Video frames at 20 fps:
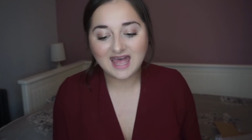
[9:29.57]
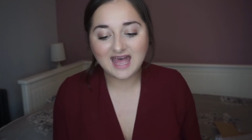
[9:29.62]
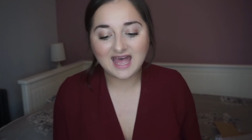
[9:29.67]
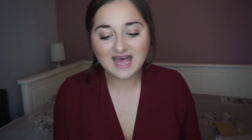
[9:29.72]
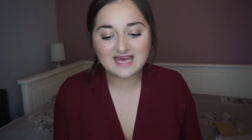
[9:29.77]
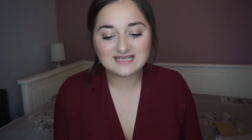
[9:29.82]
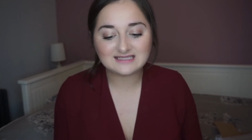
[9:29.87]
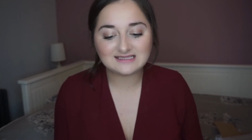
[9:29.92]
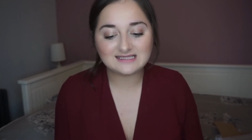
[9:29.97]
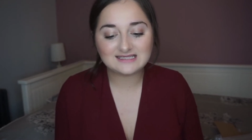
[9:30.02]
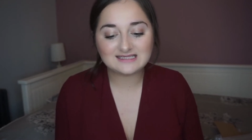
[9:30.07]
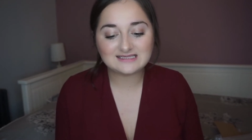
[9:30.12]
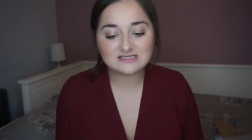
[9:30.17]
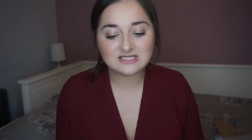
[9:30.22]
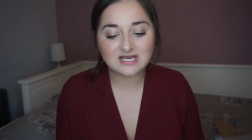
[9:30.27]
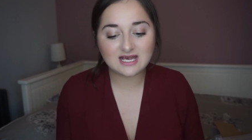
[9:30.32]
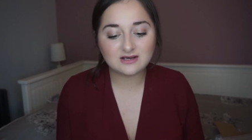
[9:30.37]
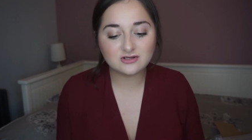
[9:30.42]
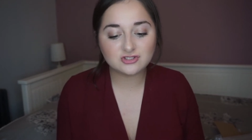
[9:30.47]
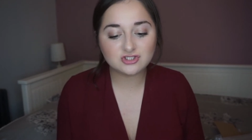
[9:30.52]
And it
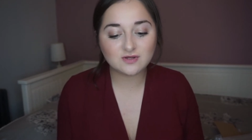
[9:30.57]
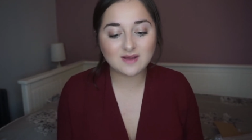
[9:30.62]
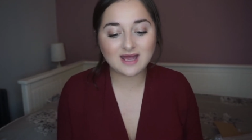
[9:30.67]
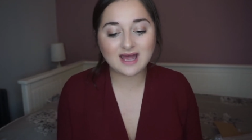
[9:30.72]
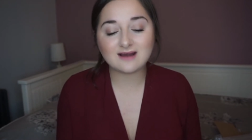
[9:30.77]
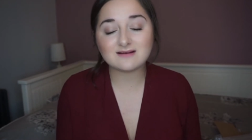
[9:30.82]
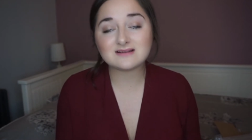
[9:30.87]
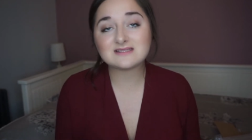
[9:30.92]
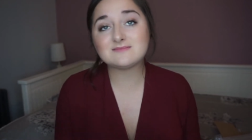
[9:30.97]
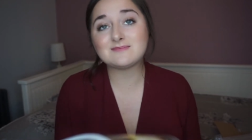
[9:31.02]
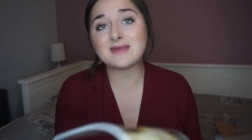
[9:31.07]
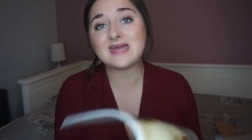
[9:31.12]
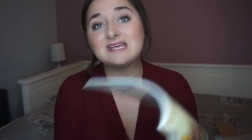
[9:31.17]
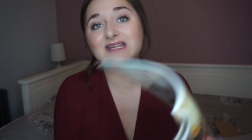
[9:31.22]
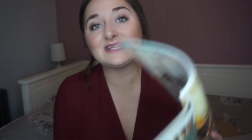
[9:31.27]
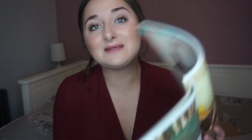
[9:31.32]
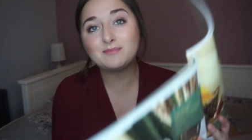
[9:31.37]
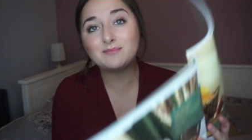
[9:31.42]
tells you how to make the